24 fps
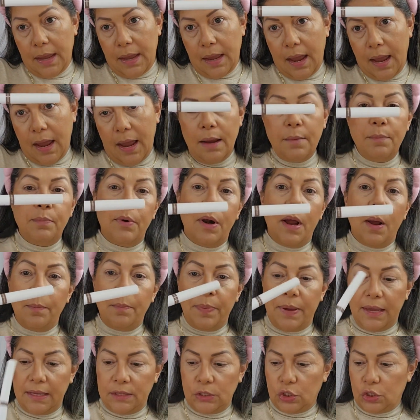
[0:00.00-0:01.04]
Eyebrow
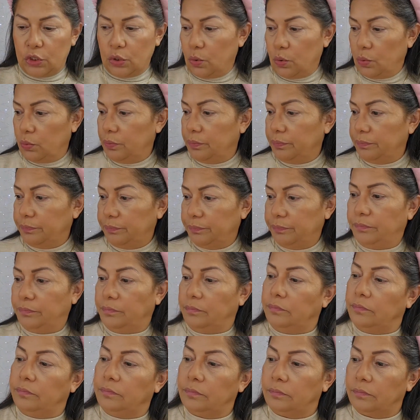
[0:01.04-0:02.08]
pencil.
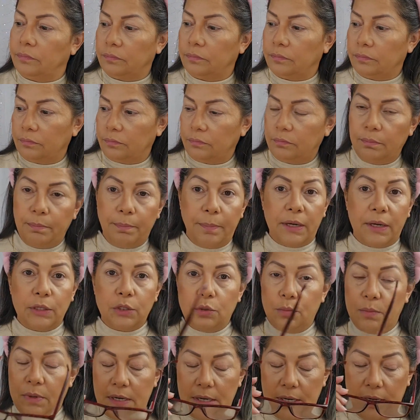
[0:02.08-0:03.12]
Back
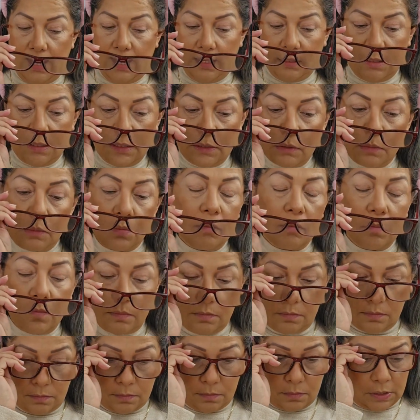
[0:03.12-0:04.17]
to my glasses.
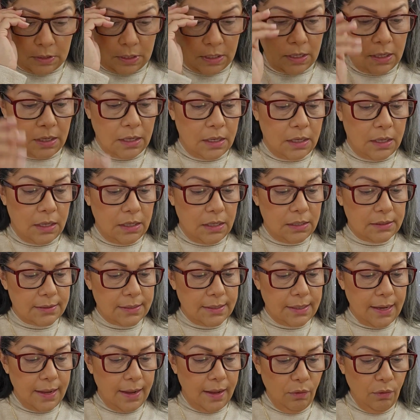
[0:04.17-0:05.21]
It's
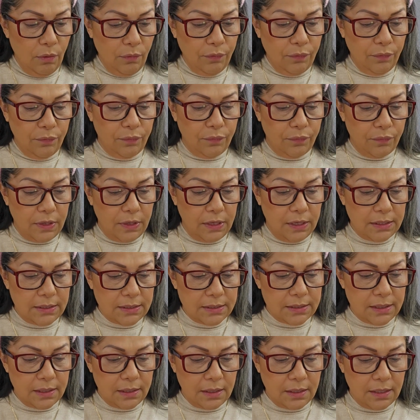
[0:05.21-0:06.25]
an e.l.f.
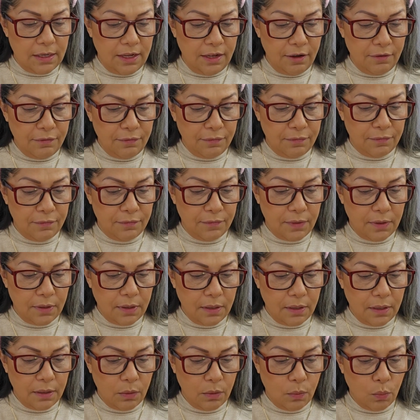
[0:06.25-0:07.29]
Instant Lift
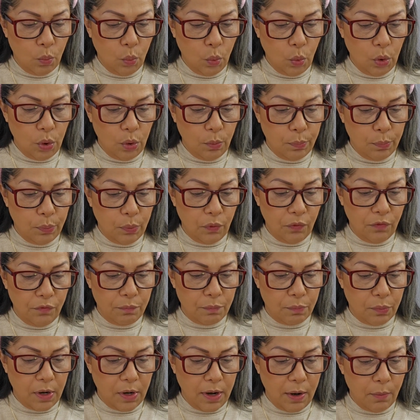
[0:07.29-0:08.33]
waterproof
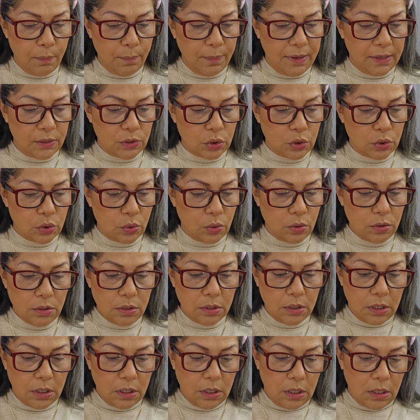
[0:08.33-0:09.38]
brow pencil.
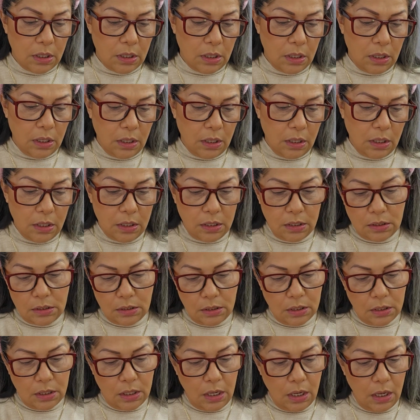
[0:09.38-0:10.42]
And
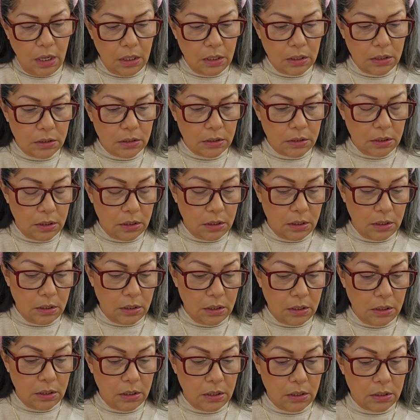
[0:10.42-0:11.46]
the color
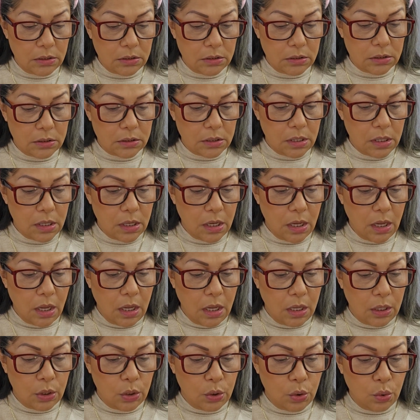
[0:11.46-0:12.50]
is
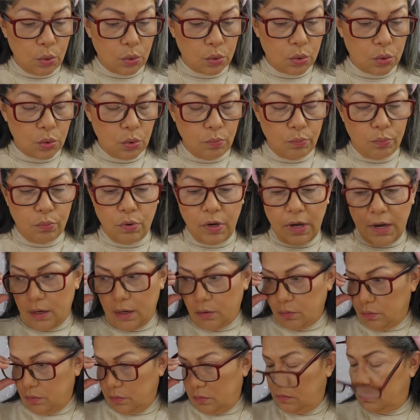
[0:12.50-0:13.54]
neutral
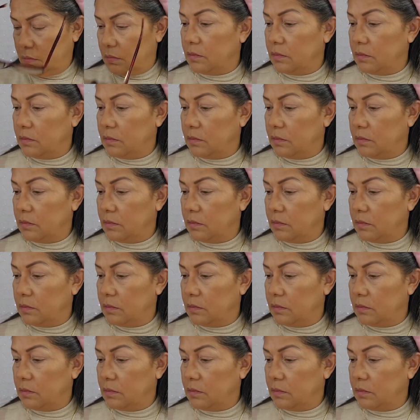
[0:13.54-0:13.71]
brown.